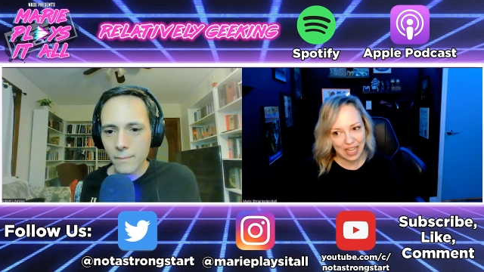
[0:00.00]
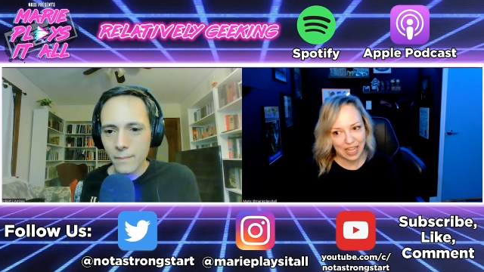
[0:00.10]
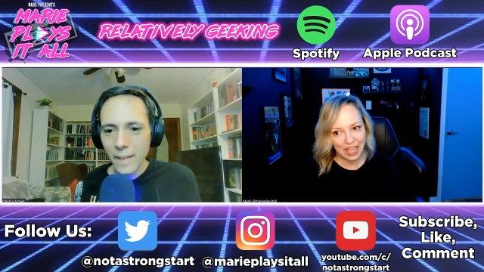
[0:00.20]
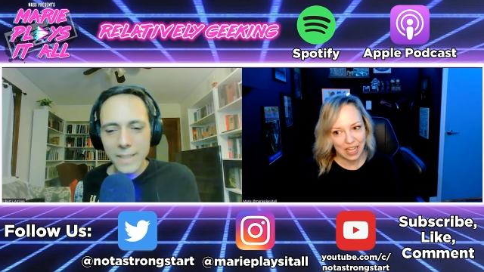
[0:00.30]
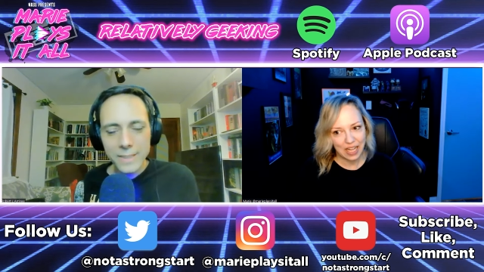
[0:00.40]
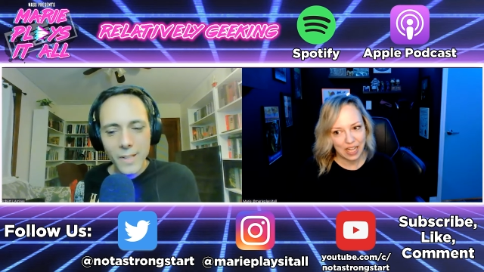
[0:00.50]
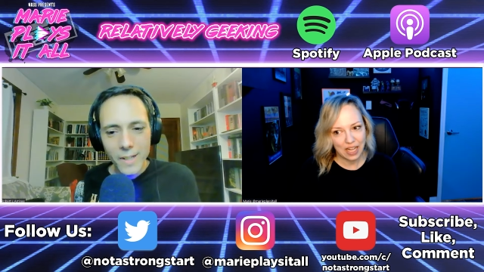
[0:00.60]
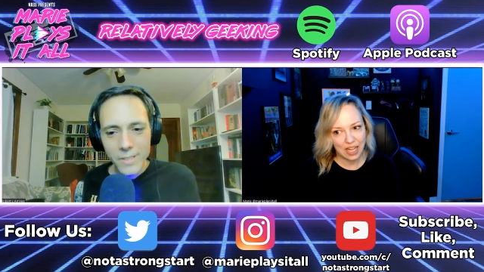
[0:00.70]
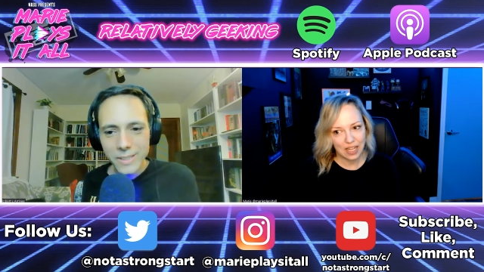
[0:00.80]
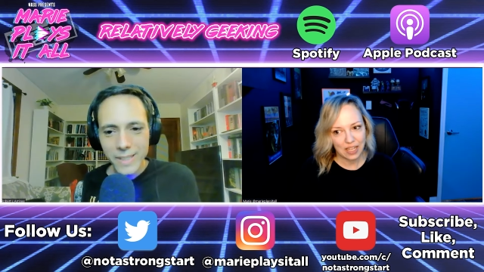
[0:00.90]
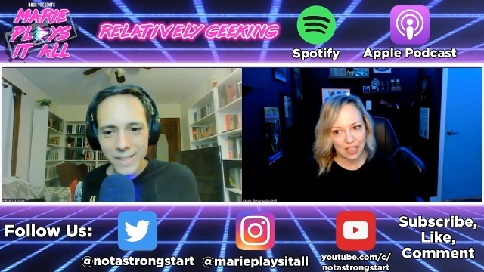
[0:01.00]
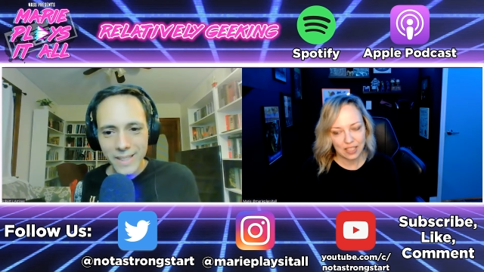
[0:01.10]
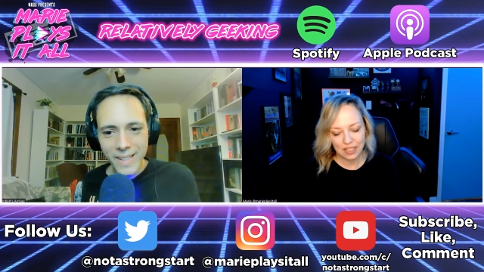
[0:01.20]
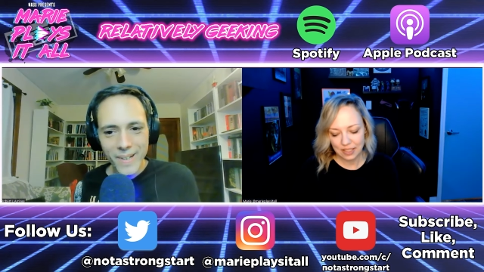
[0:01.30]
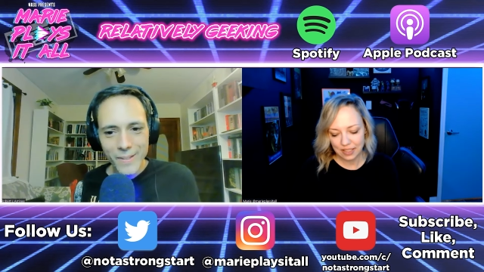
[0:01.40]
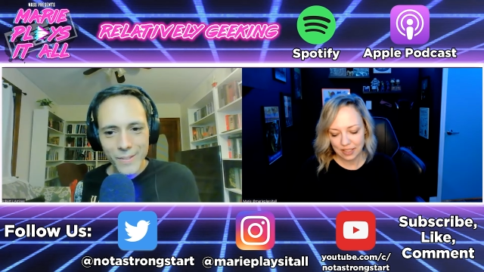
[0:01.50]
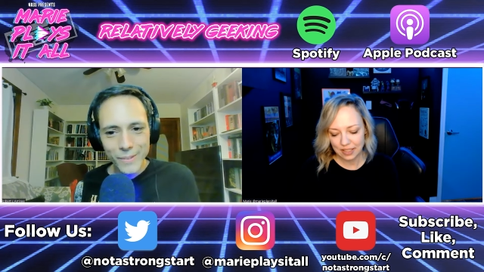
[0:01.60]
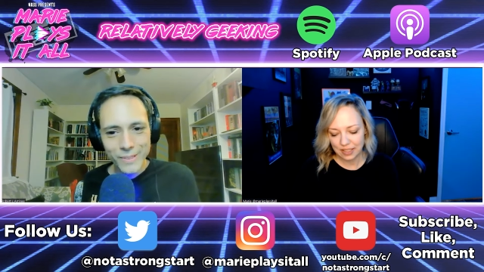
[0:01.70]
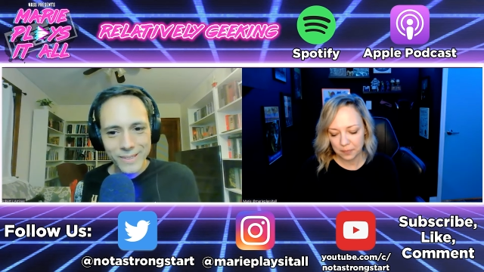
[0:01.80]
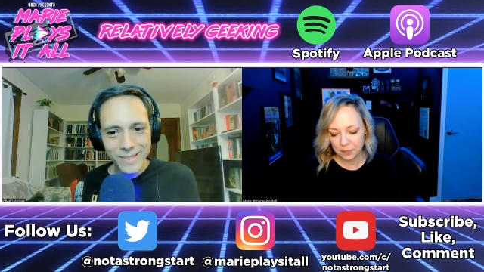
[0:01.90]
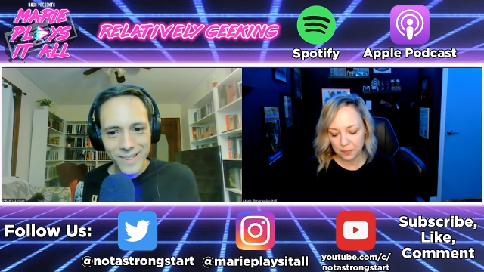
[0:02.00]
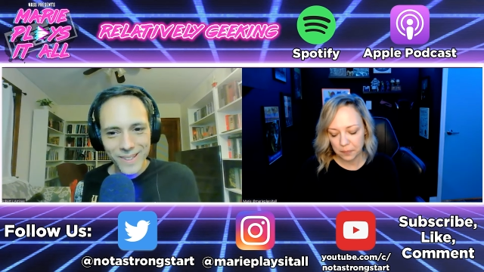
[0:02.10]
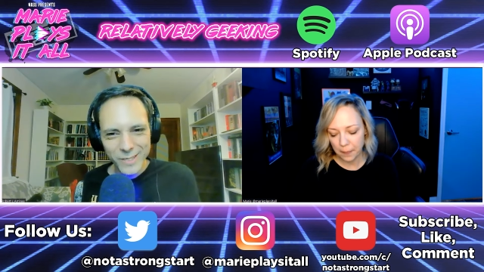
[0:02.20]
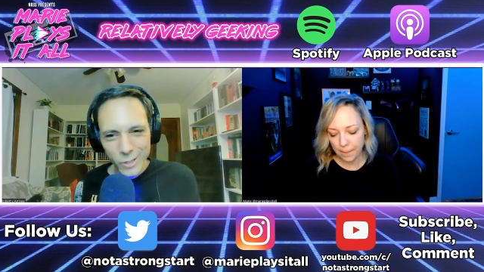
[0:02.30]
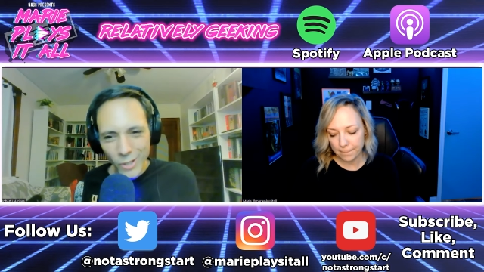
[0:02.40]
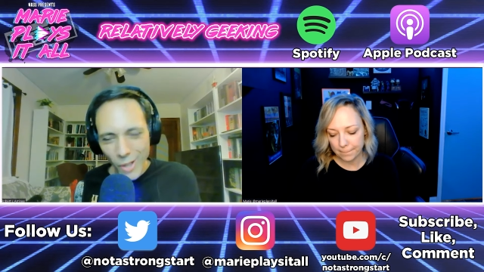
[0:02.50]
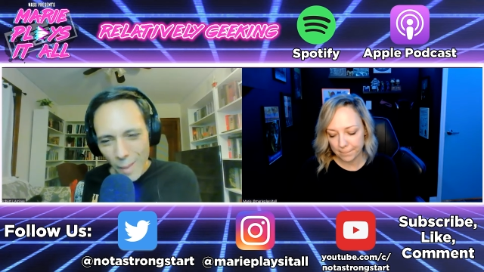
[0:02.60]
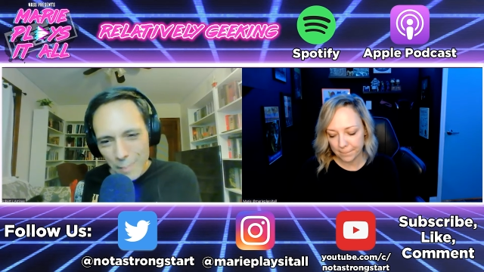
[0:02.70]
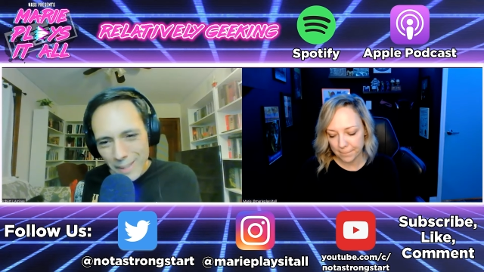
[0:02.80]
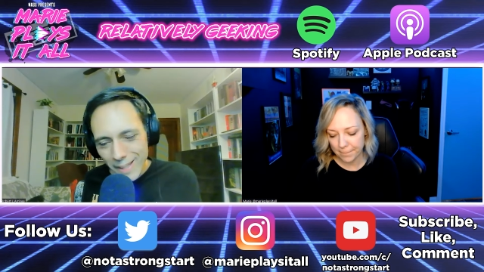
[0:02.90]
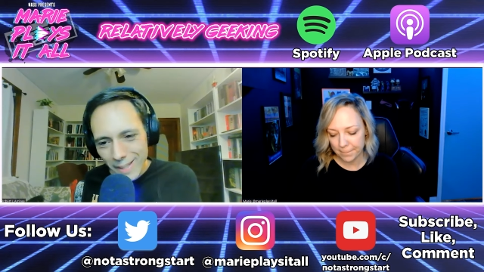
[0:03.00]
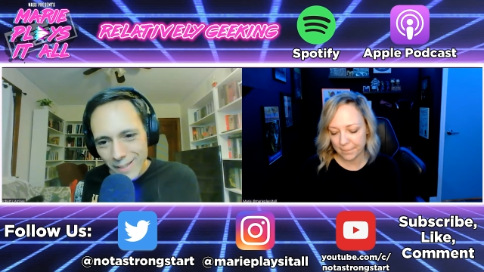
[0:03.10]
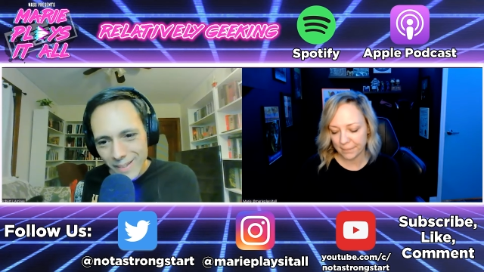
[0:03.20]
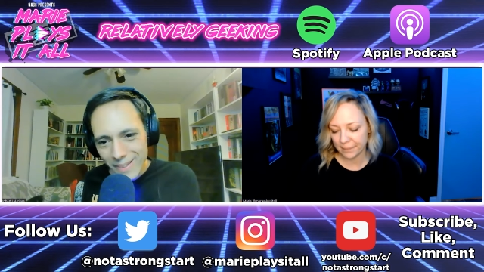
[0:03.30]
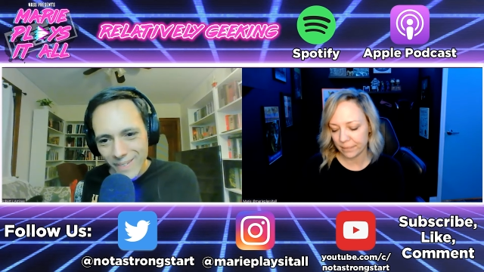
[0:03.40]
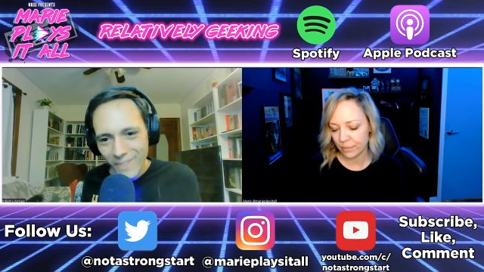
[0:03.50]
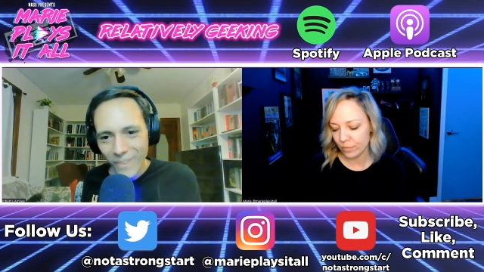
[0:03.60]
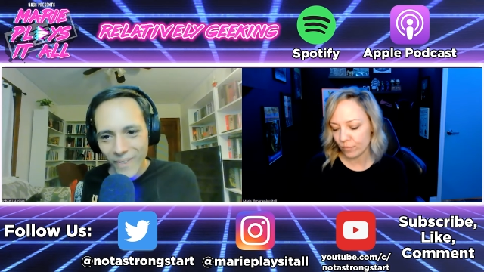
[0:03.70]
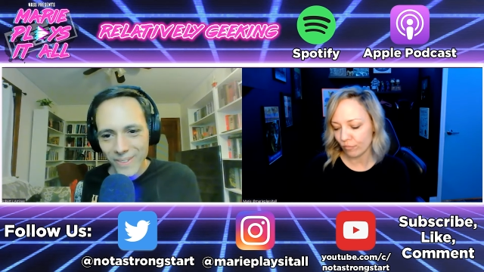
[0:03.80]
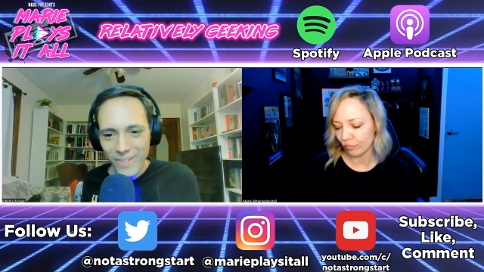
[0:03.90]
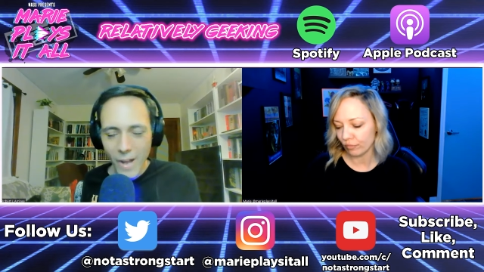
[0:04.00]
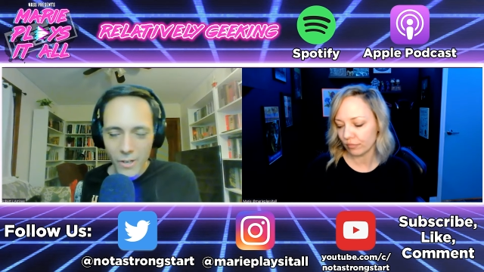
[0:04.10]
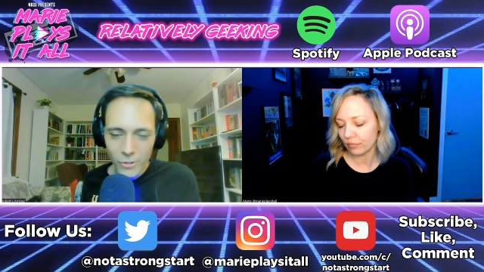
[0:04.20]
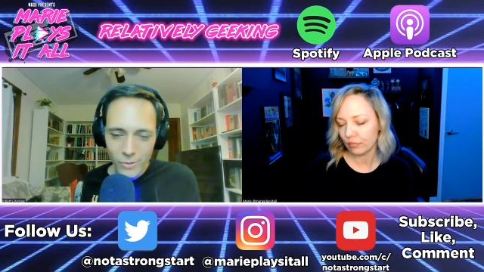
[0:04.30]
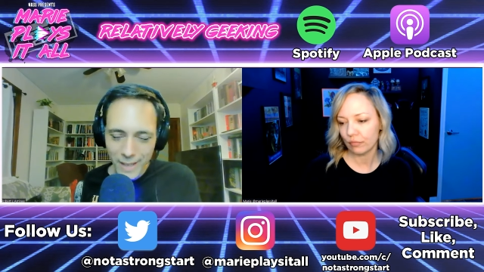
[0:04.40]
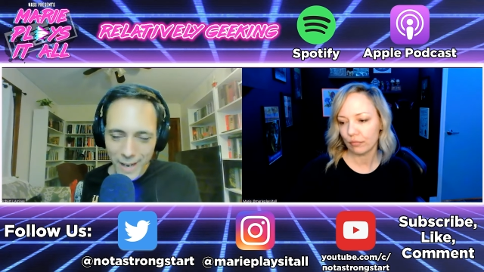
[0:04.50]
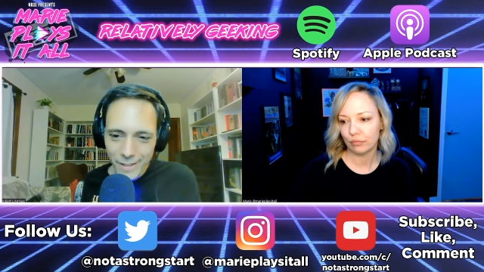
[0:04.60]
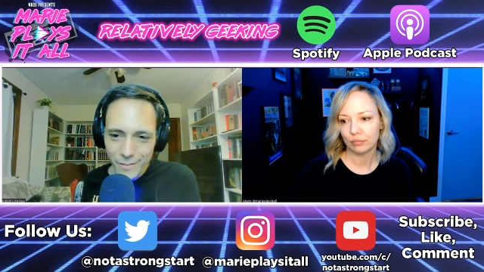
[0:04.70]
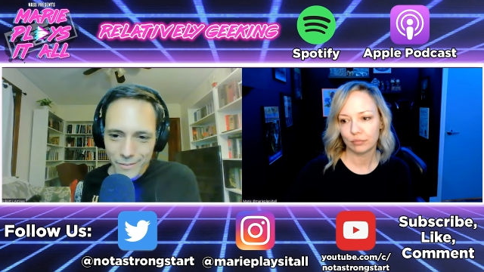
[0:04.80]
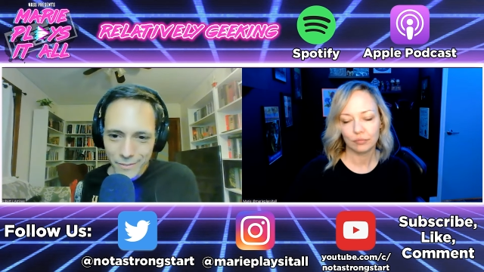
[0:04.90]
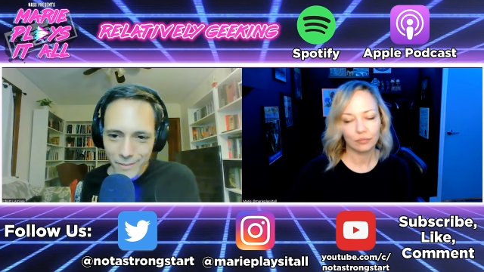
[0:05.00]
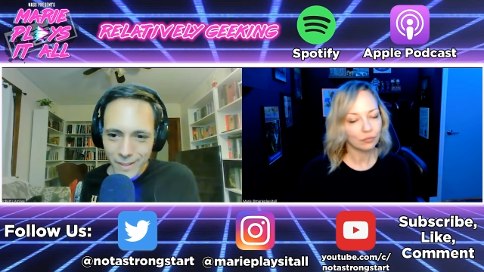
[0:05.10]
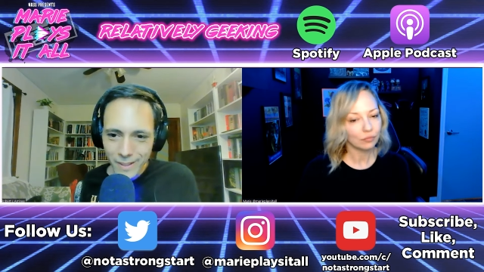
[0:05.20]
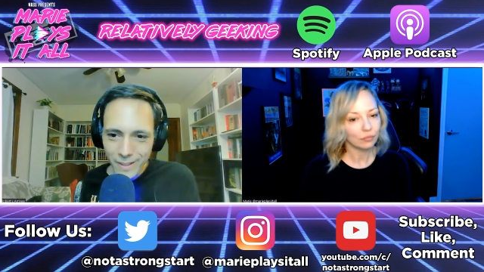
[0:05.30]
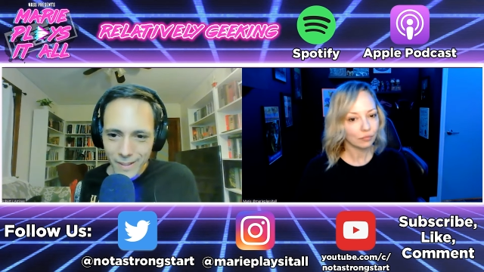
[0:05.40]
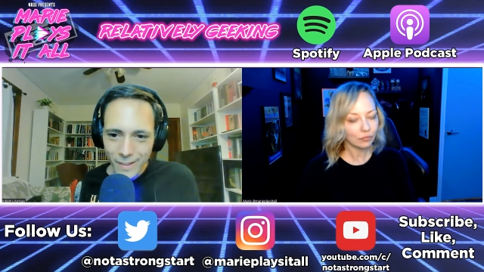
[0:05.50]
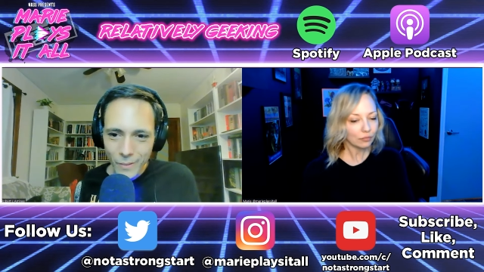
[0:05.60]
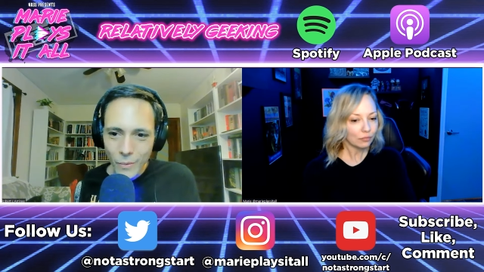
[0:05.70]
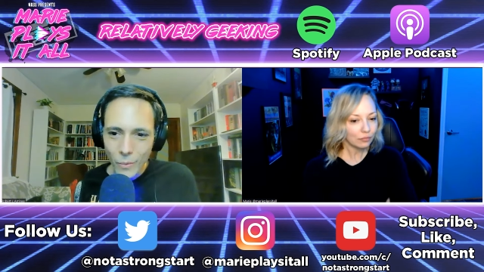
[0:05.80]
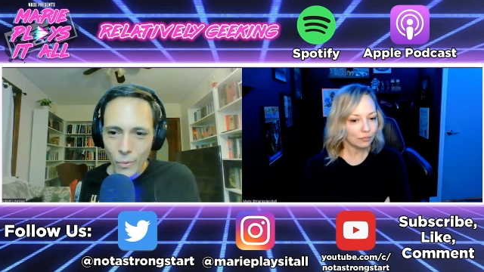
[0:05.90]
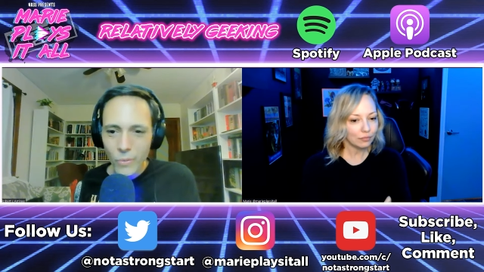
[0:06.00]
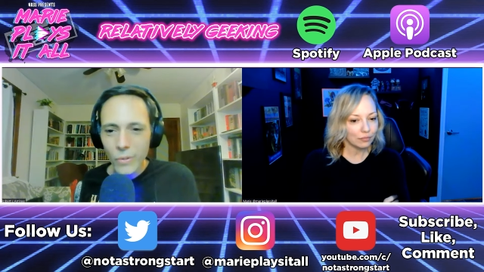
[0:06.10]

Speaker 1: Like it's not just that the characters are sloppy or they're not creative or they're